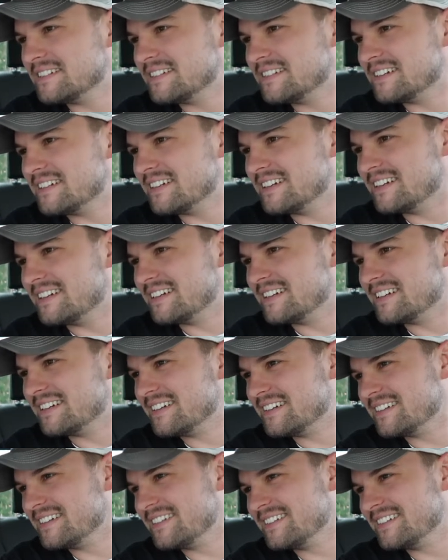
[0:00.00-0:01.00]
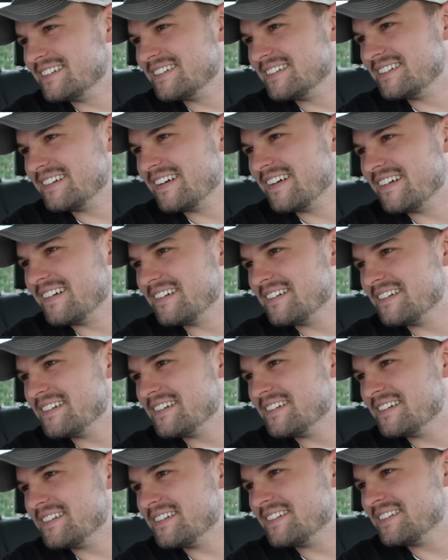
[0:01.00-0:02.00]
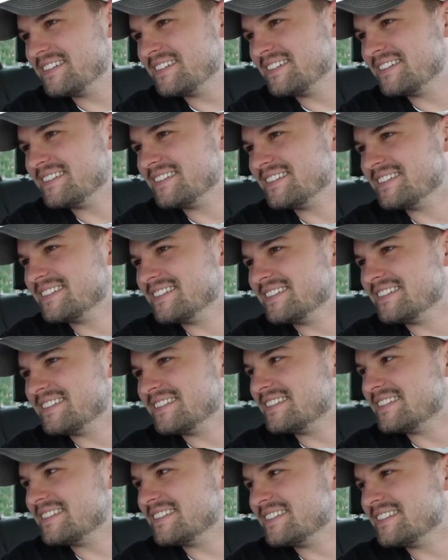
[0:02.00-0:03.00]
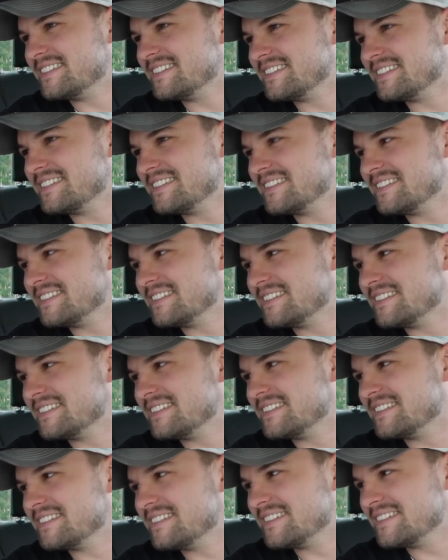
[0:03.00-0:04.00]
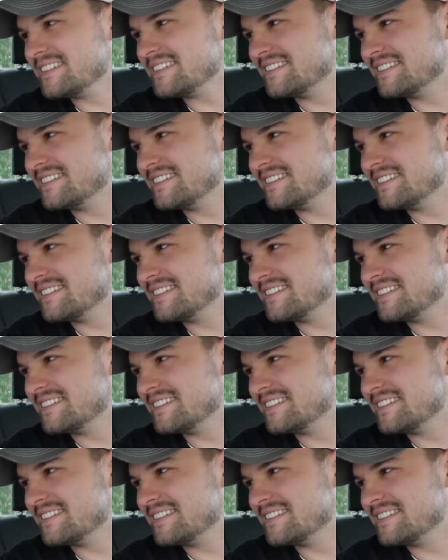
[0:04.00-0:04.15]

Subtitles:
This person isn't speaking.